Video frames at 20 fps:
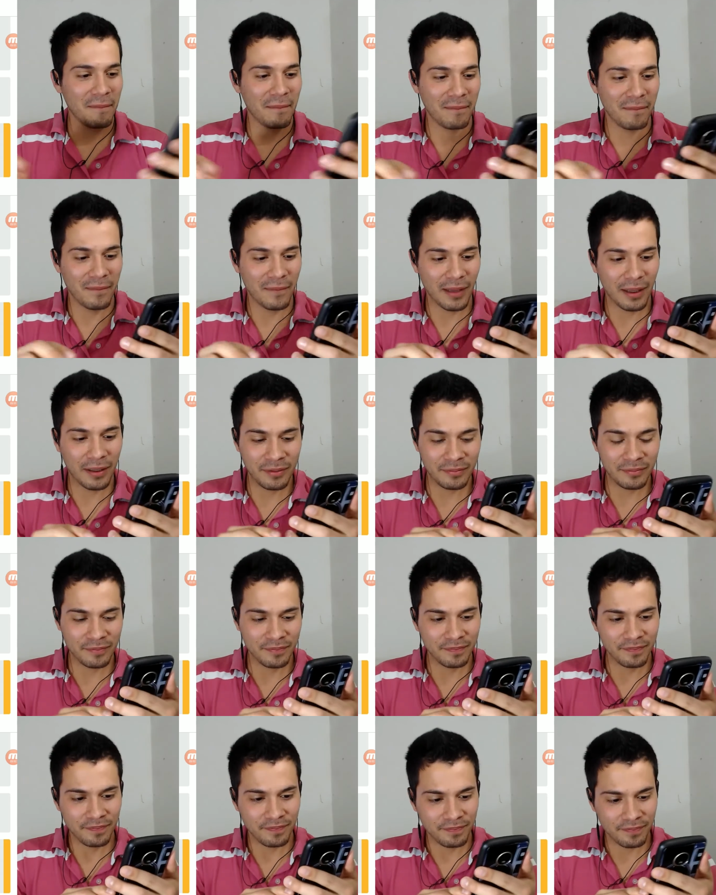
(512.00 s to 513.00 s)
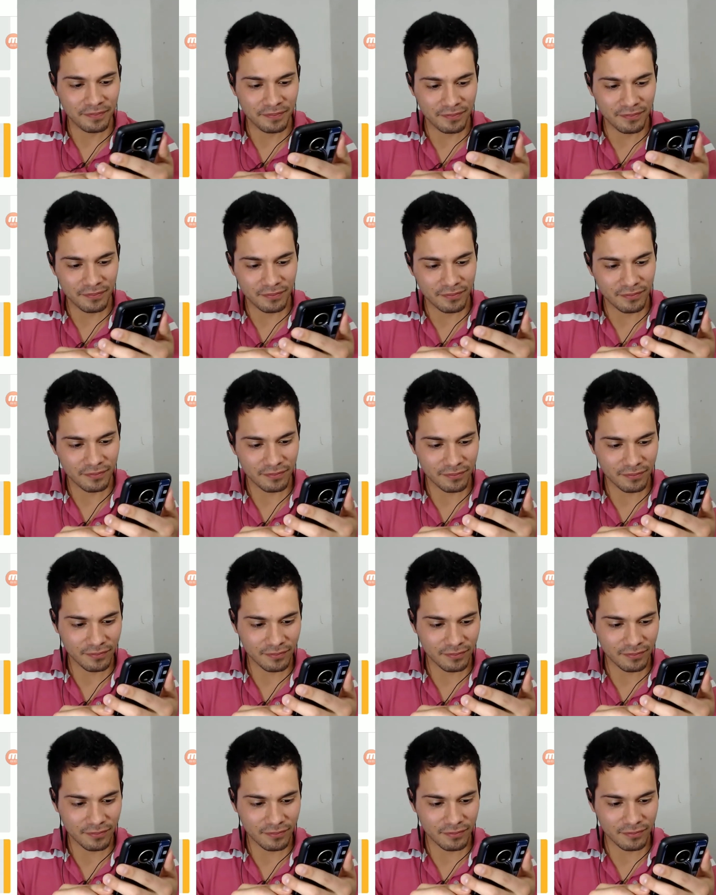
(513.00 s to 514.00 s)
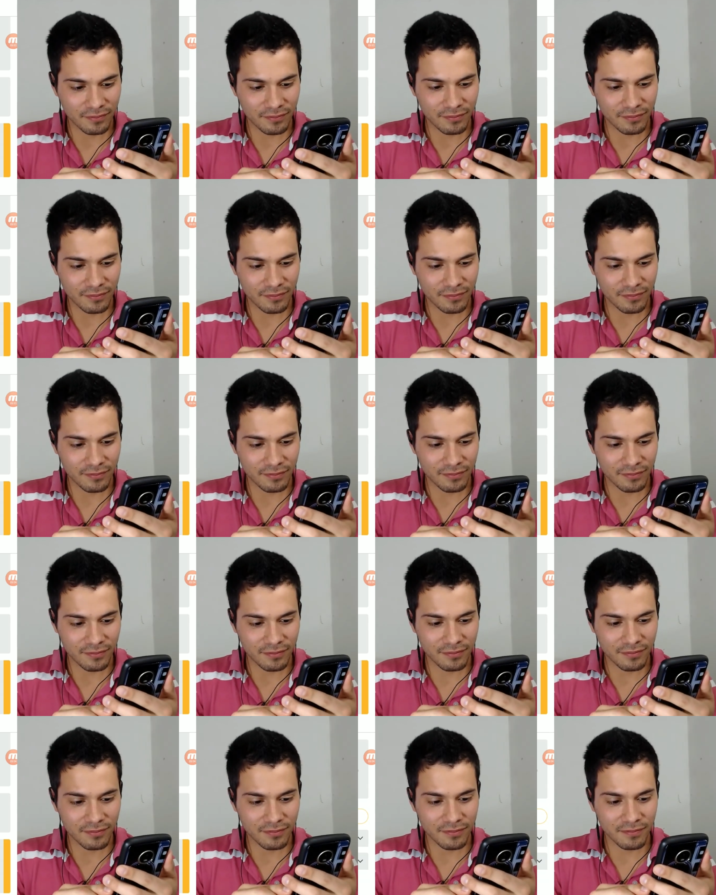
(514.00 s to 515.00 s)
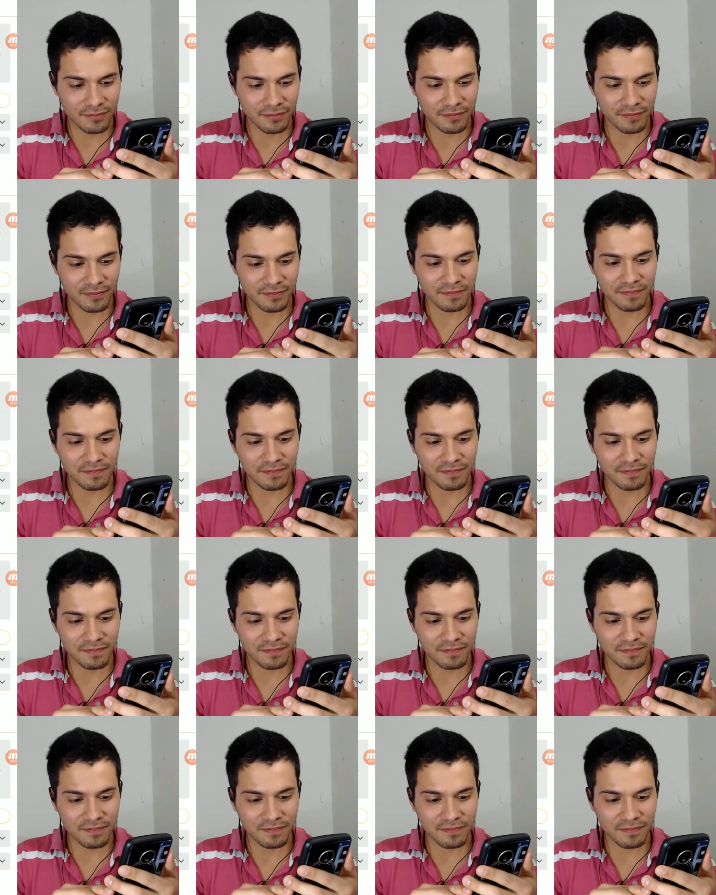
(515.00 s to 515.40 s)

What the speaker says: (silence)